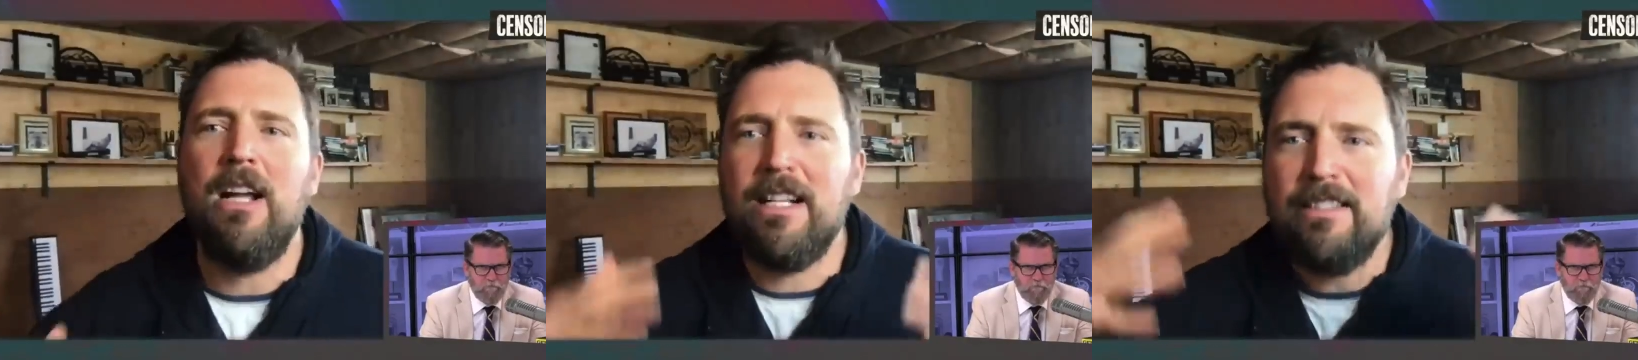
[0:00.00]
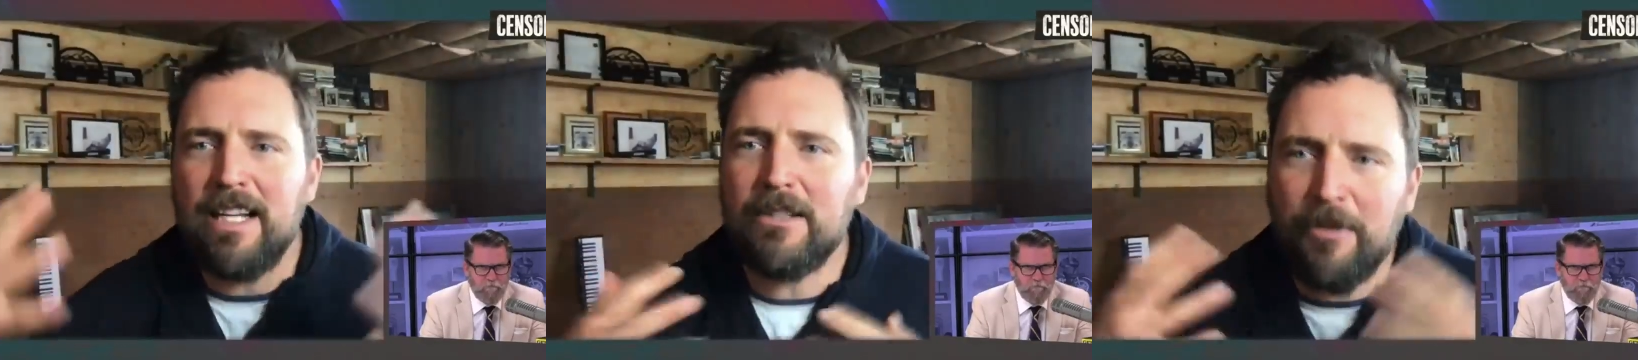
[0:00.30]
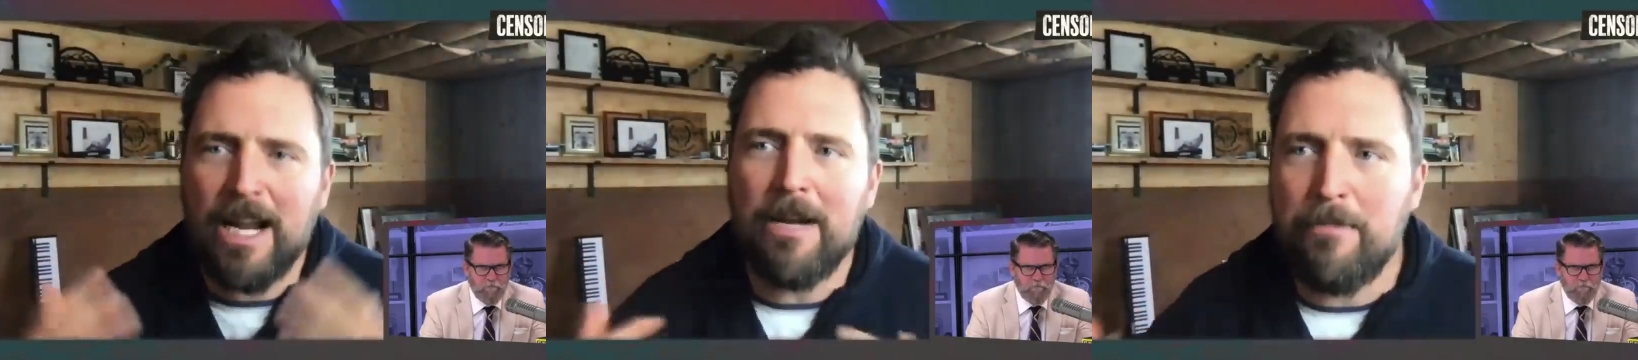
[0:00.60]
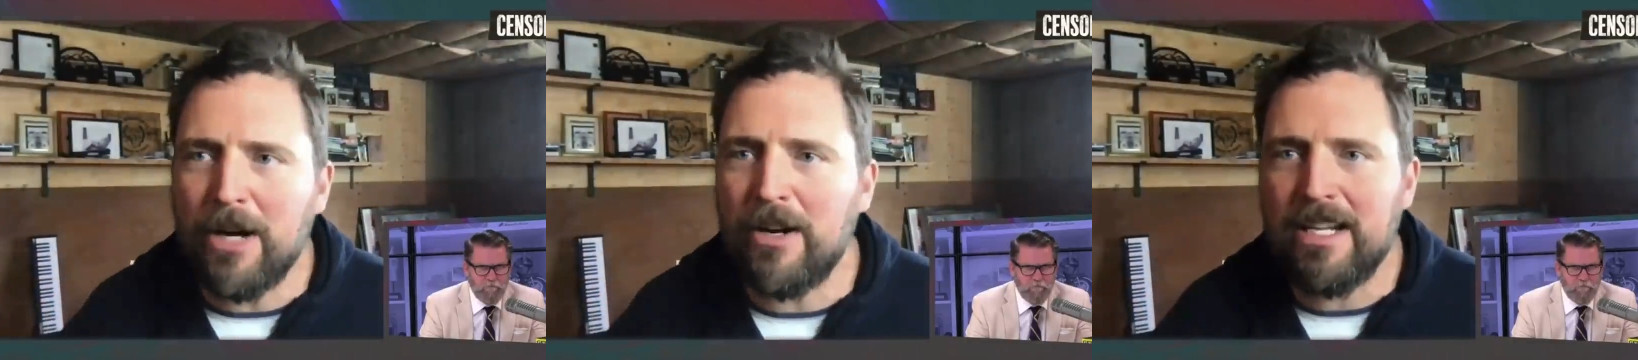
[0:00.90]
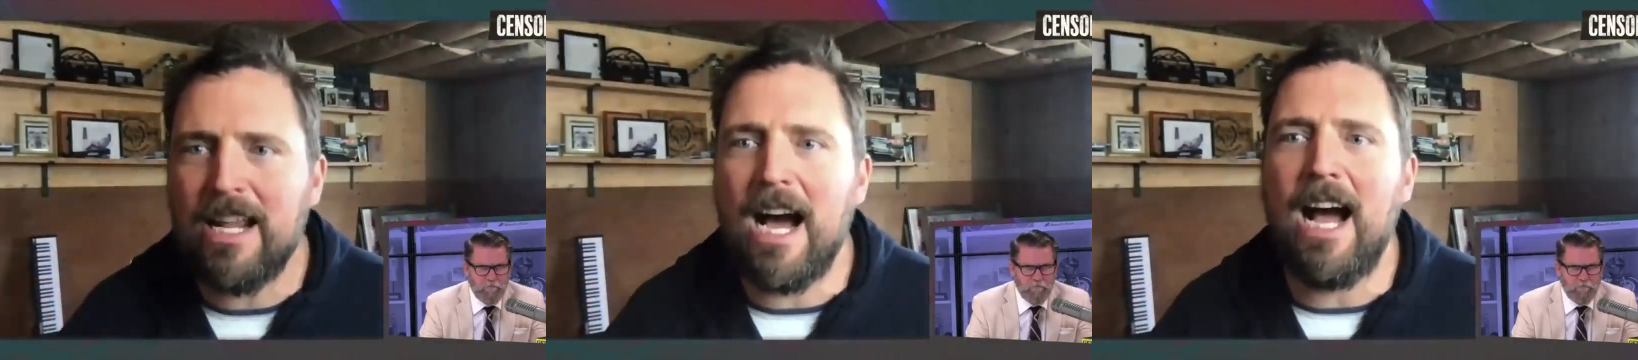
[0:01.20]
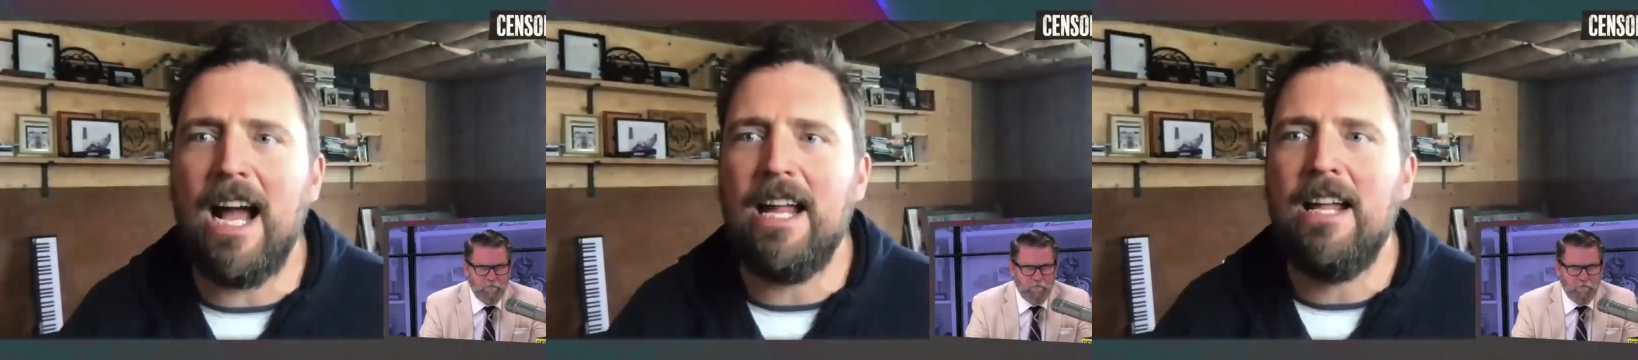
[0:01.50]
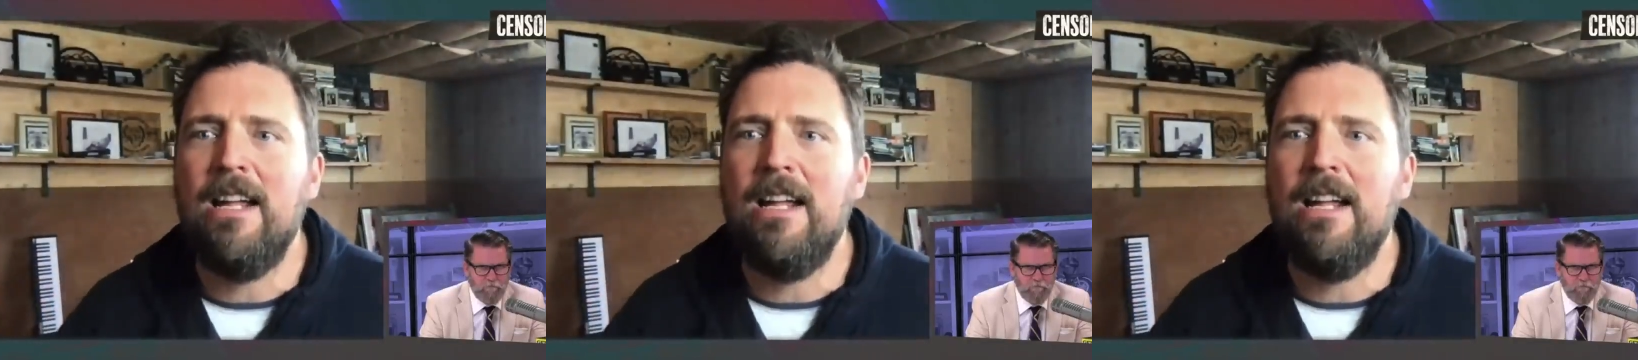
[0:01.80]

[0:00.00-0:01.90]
Speaker 1: a six foot eight bearded guy,